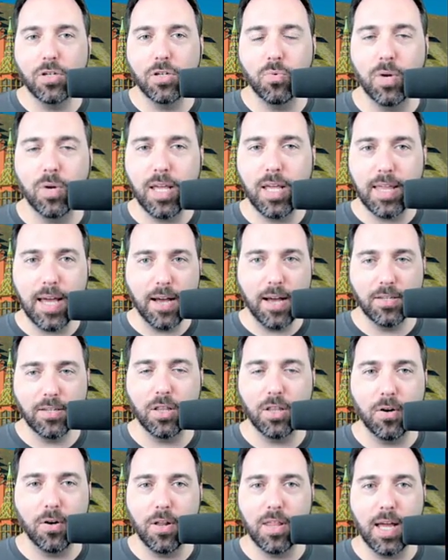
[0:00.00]
10,000,
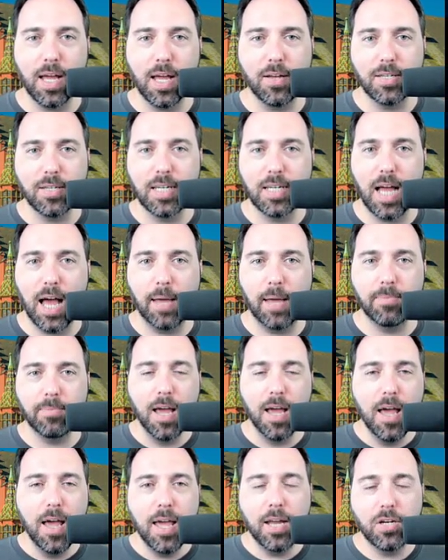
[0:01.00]
20,000,
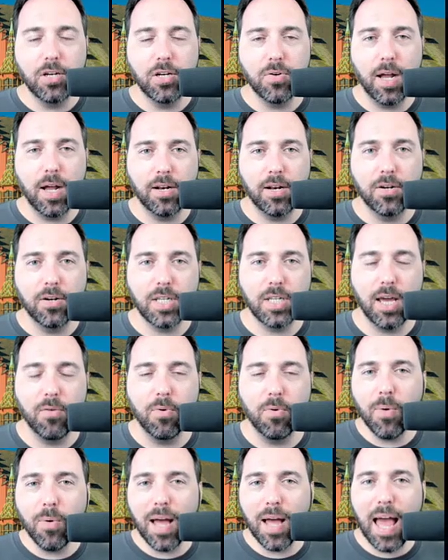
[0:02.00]
30,000 times, and
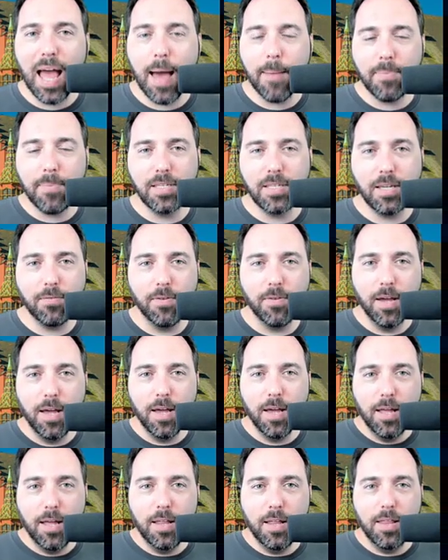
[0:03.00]
try to understand, well, what
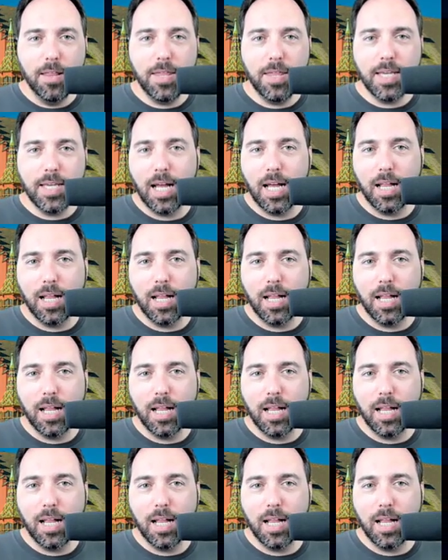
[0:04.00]
happens if